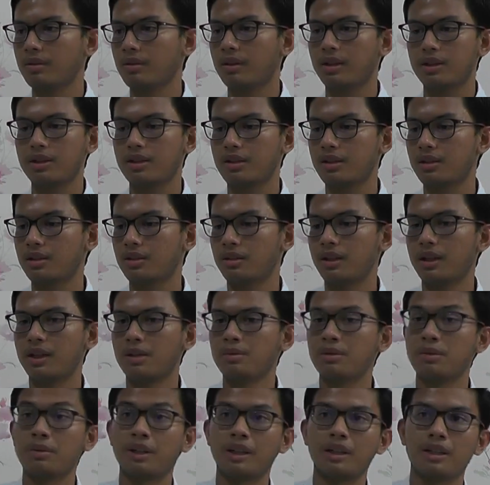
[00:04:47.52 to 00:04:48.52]
Actually, no, that
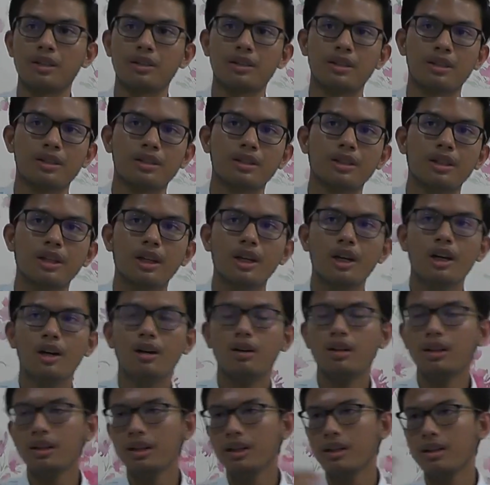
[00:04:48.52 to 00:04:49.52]
doesn't make any sense.
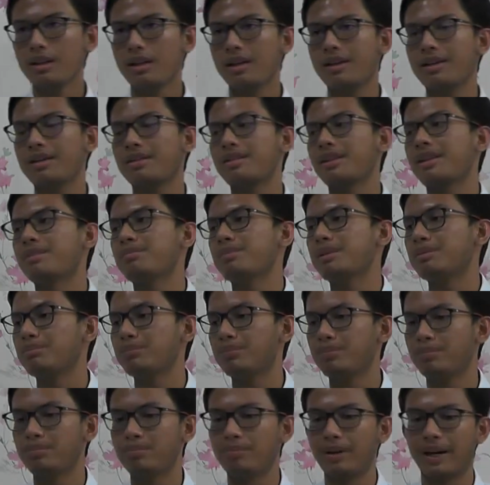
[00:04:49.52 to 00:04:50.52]
Let me
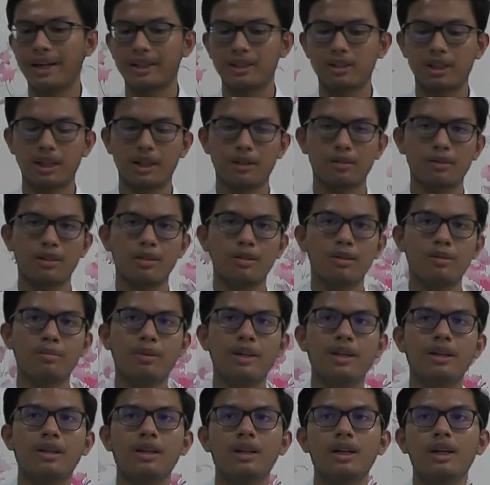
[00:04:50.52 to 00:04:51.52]
backtrack a little
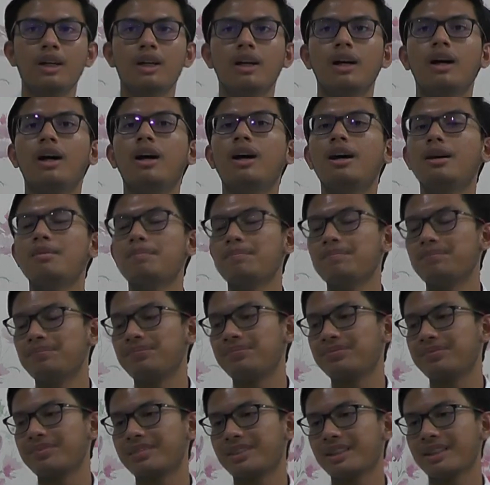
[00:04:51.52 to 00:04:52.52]
bit. I
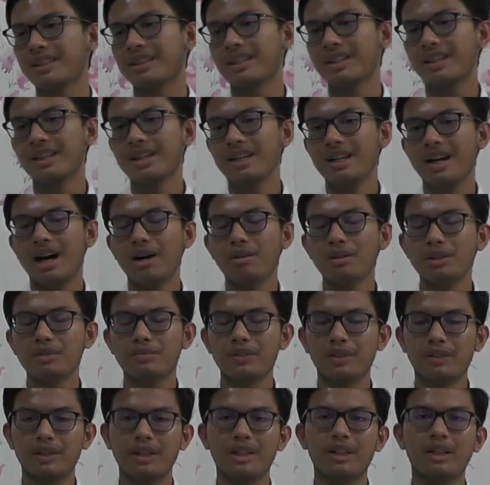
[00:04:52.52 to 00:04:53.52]
was
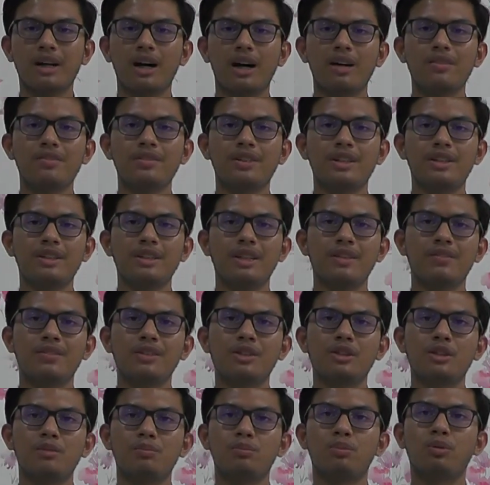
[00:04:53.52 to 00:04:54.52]
very confident, even
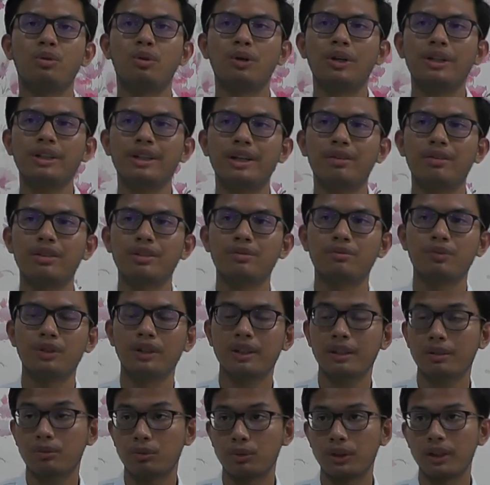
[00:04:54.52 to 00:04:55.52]
to the point I was
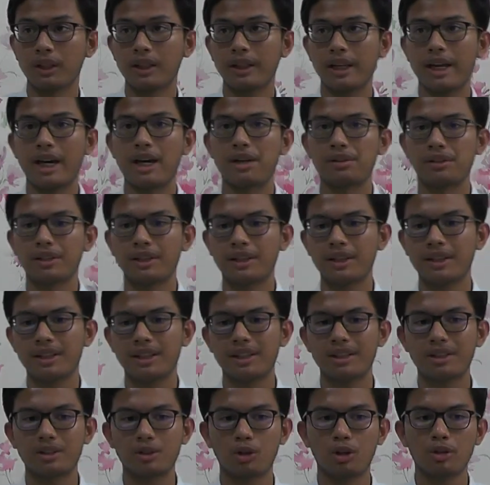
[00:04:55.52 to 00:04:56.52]
being really arrogant
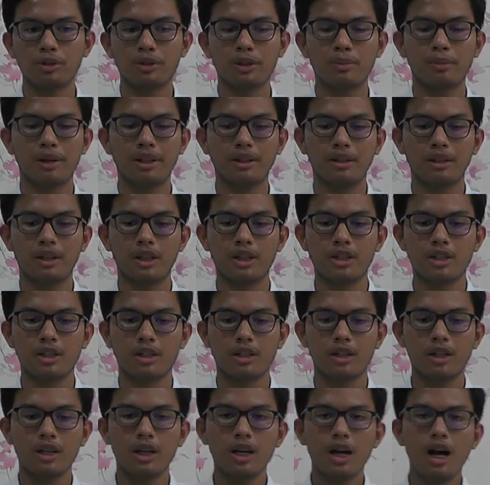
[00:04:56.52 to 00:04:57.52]
and told to my
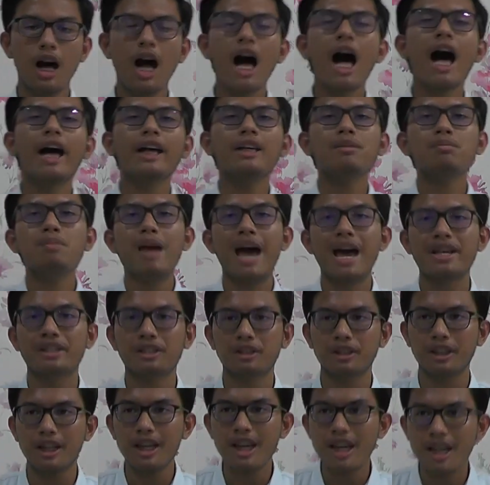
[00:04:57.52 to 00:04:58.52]
teacher, I
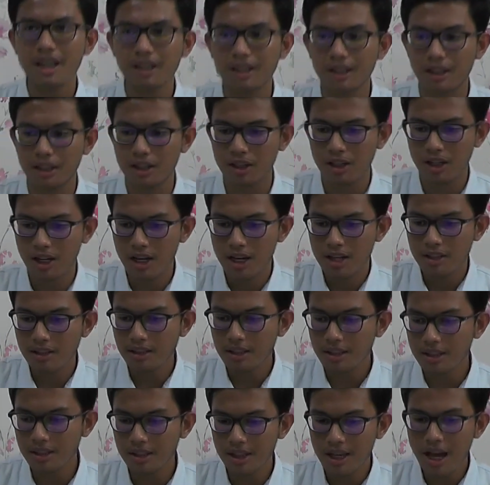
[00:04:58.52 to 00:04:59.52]
master English
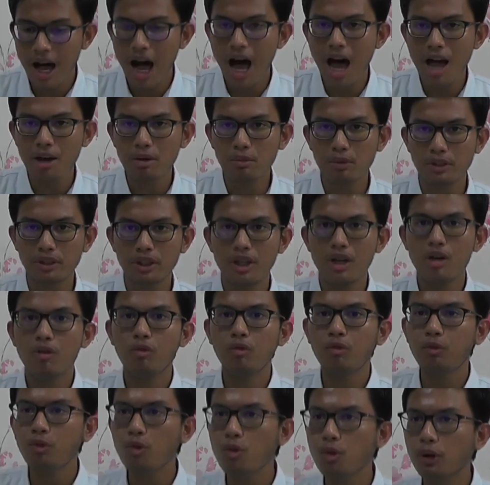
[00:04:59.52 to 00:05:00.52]
since I was
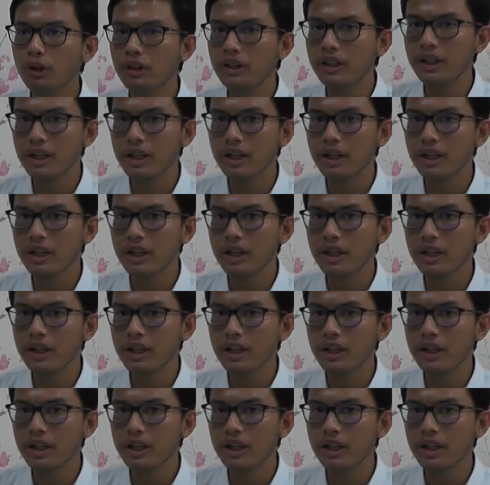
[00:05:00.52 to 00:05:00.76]
4